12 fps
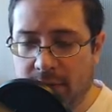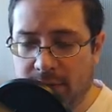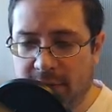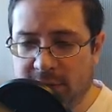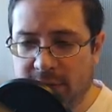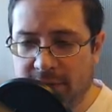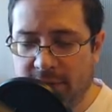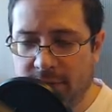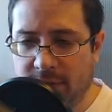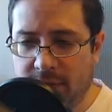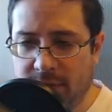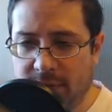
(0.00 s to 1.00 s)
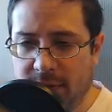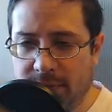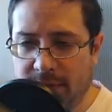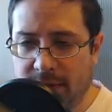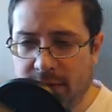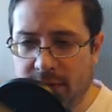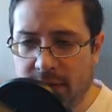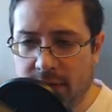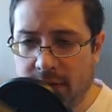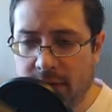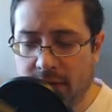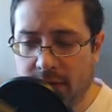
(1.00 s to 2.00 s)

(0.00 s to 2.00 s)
I'm not sure if there was something better here.